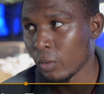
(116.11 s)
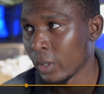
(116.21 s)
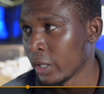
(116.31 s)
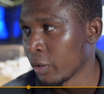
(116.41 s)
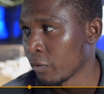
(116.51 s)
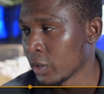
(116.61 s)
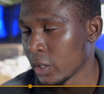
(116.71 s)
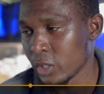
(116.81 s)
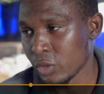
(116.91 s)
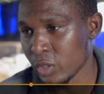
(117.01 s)
one of the
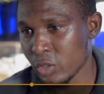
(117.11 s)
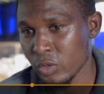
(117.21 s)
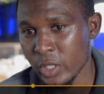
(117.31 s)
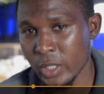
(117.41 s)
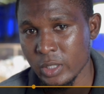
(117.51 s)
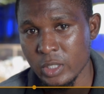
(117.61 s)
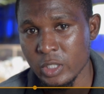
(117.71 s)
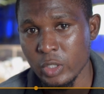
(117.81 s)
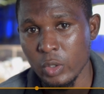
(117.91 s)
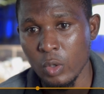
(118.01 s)
things you need to get
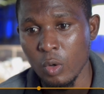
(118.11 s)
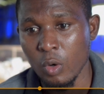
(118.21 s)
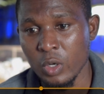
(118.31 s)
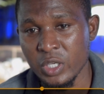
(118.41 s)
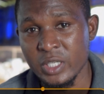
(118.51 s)
is your